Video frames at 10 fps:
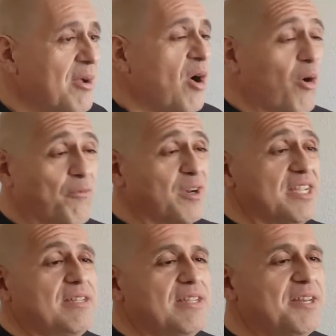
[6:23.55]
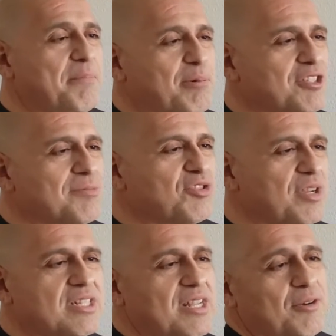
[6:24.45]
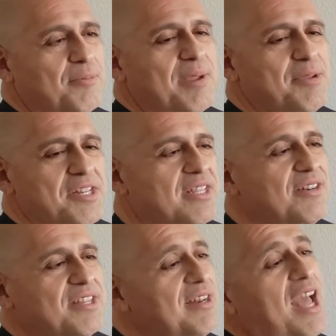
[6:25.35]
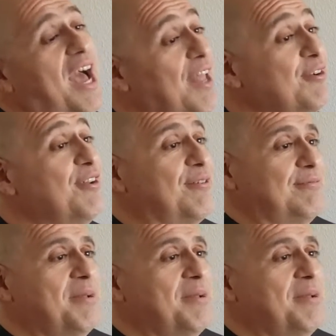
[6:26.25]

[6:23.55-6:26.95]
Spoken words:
Hopefully he pulled some strings. I don't know, maybe he didn't. I don't know.